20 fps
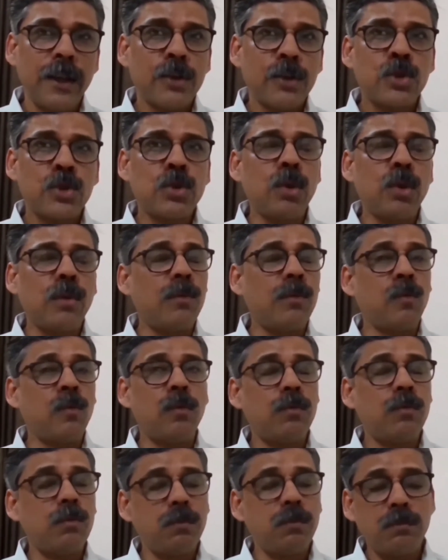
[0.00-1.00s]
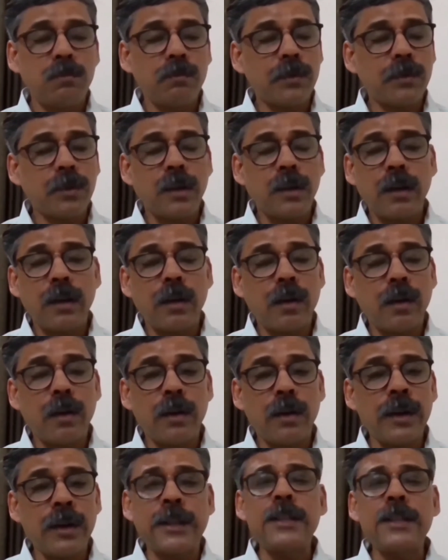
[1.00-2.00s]
So
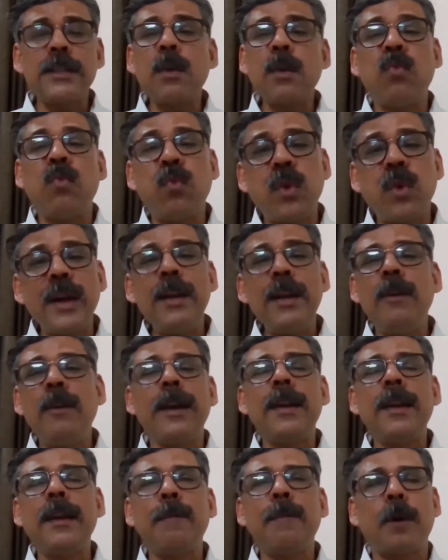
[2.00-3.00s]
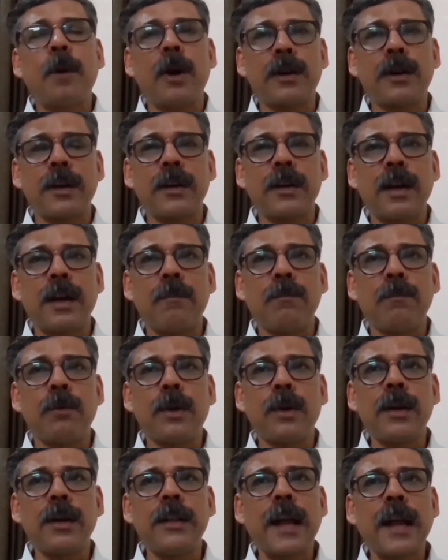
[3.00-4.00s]
it is a very, very important
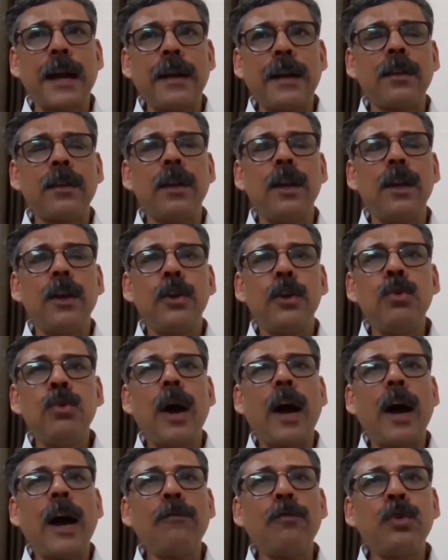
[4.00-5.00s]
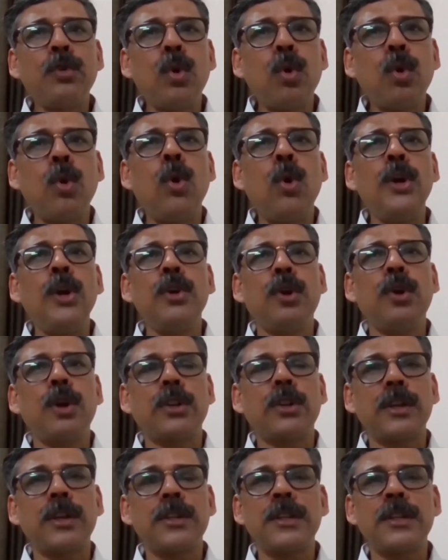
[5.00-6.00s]
component that you have to own your
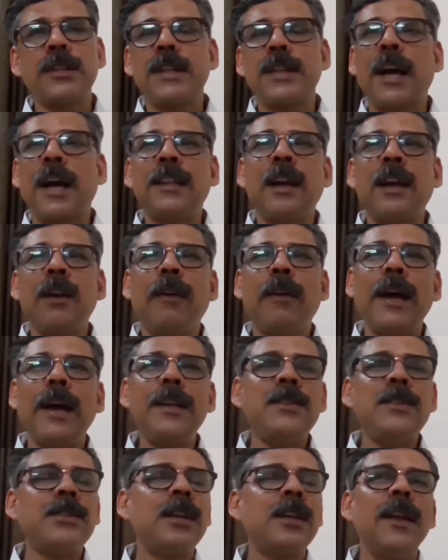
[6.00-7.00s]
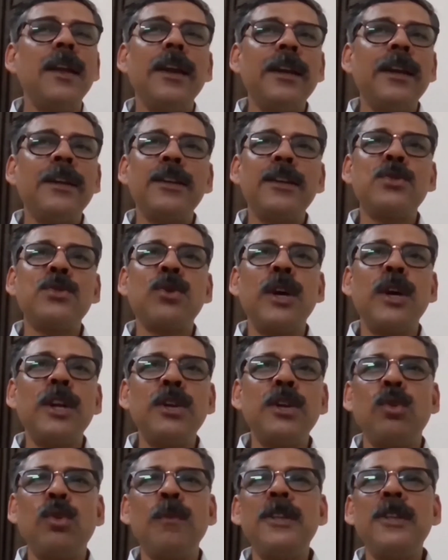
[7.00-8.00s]
thesis. Otherwise, it is
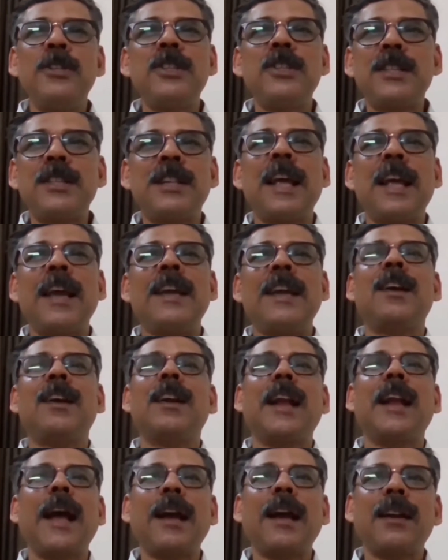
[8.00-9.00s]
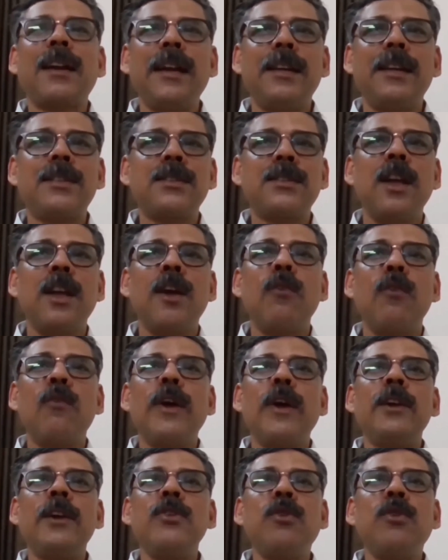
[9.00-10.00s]
going to be just like a necklace
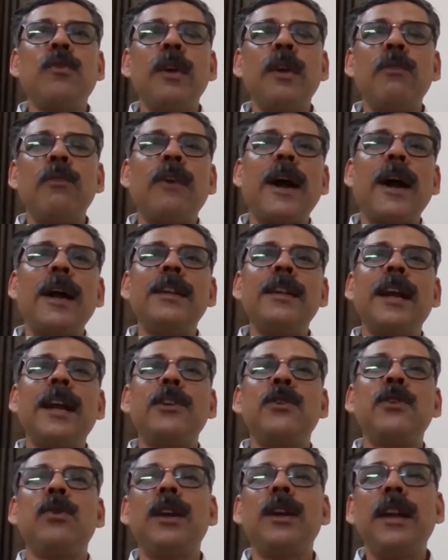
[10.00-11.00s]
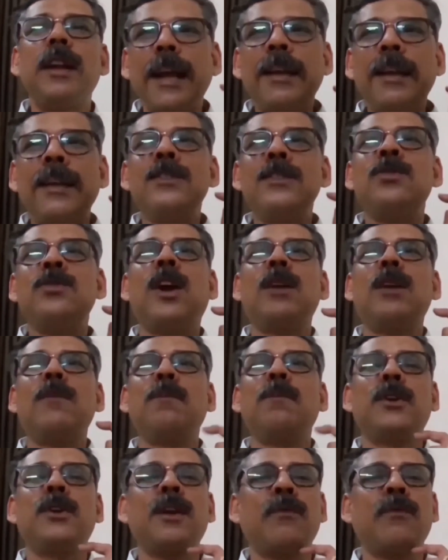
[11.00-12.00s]
where you will find that your neck is not
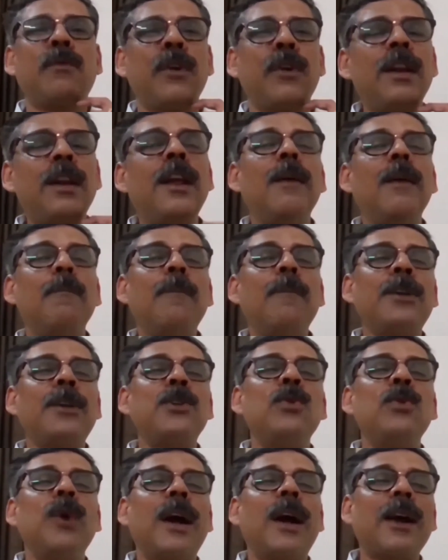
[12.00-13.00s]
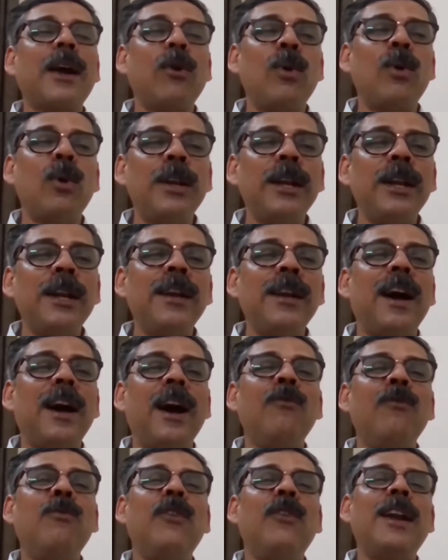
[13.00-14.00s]
beautiful, but you are owning
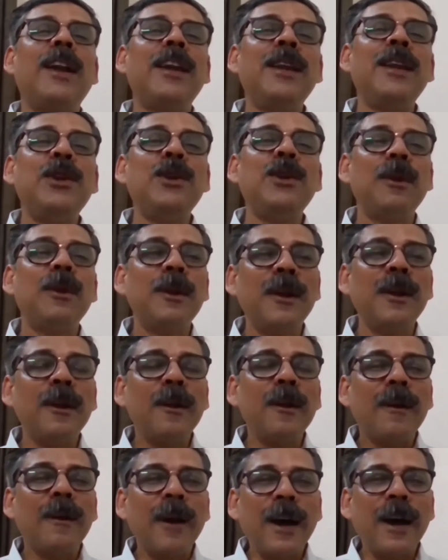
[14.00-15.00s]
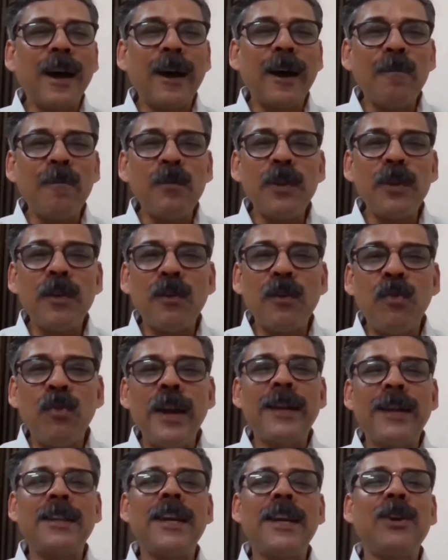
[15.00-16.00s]
a very
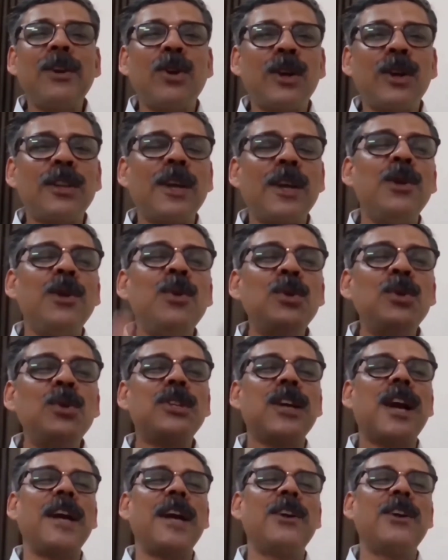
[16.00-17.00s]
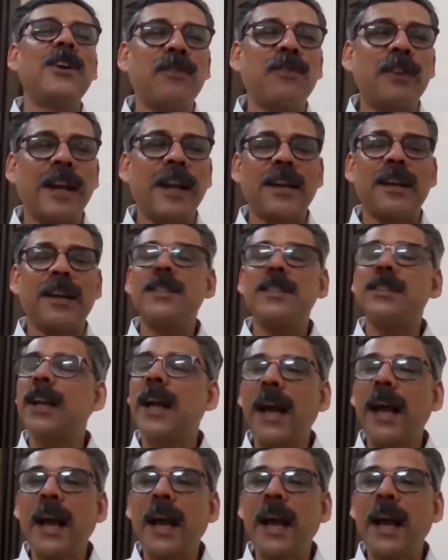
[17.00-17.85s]
weighted or the huge kind of necklace.